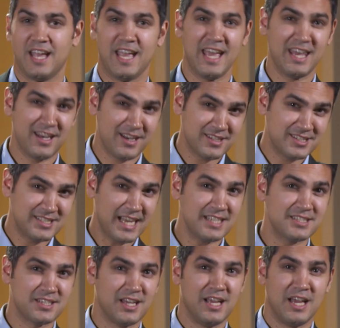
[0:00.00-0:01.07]
And in a
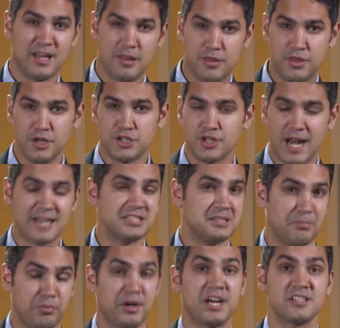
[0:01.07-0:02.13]
sense, this should
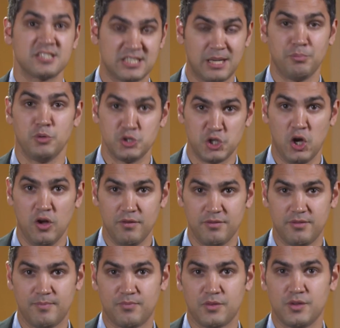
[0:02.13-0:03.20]
actually bring us some
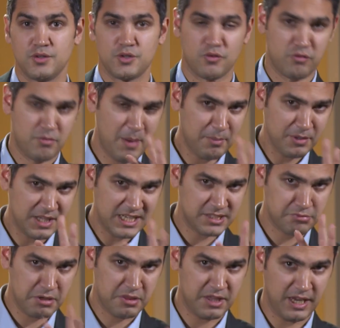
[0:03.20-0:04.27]
resolve. So remember these
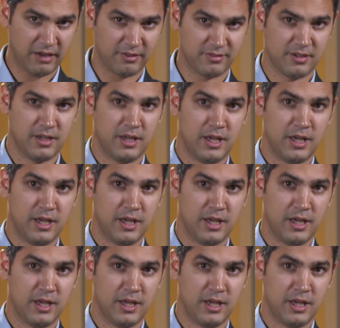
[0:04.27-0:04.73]
three things: